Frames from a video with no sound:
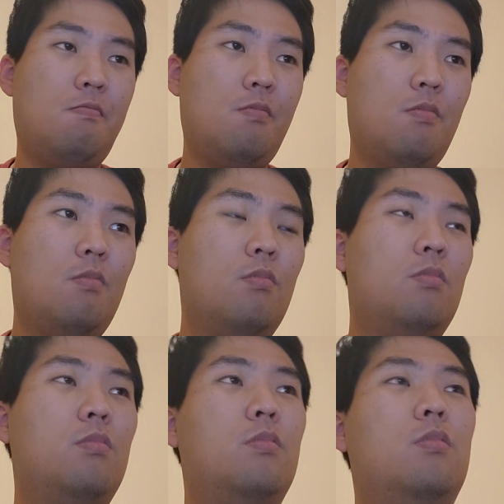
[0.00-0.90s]

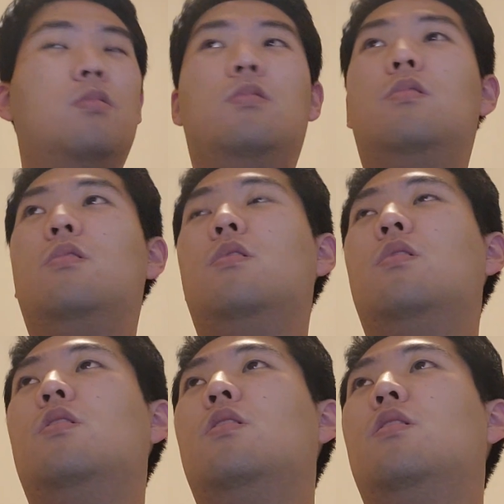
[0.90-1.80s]

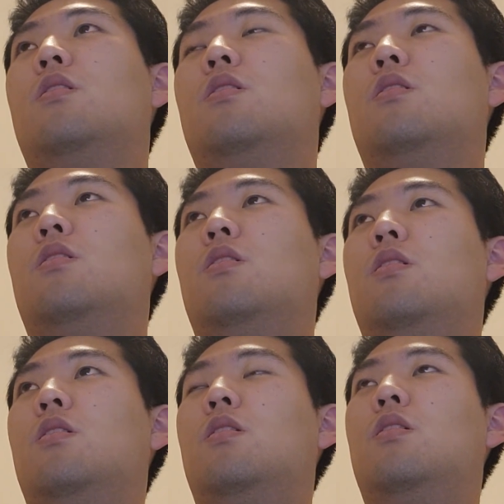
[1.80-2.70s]

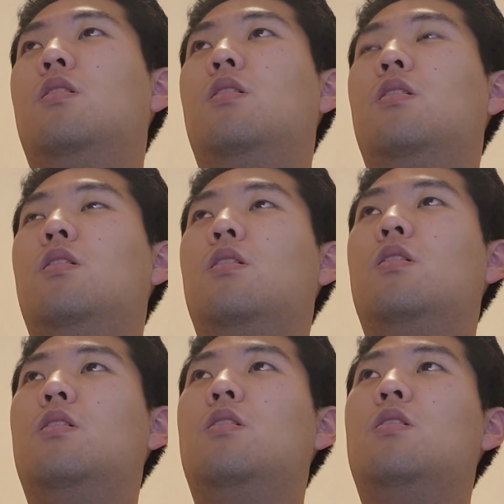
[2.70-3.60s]

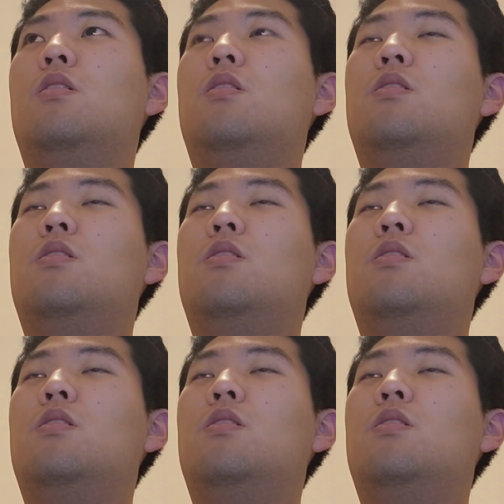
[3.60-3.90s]
[no speech]